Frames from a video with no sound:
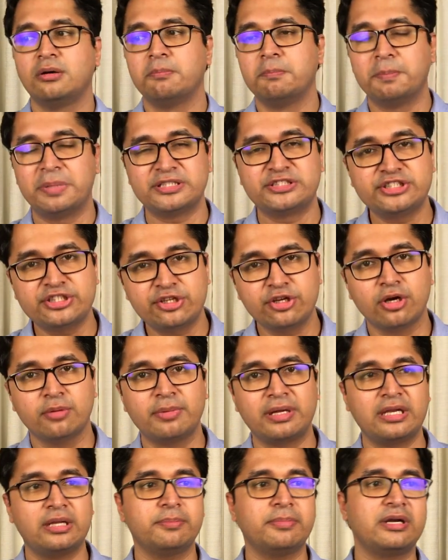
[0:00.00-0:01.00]
budget your
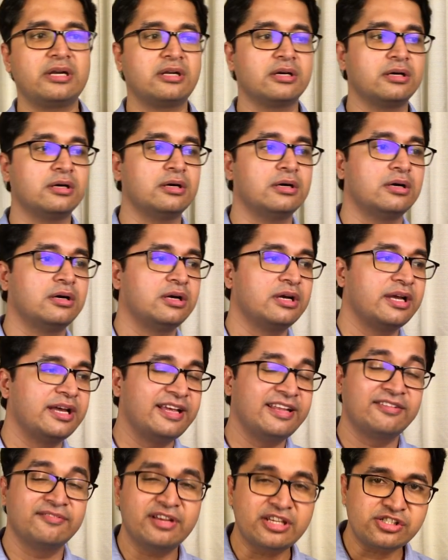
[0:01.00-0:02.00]
money better,
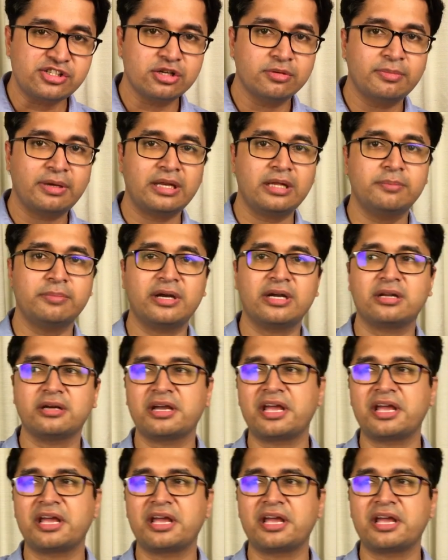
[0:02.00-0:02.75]
invest your money better,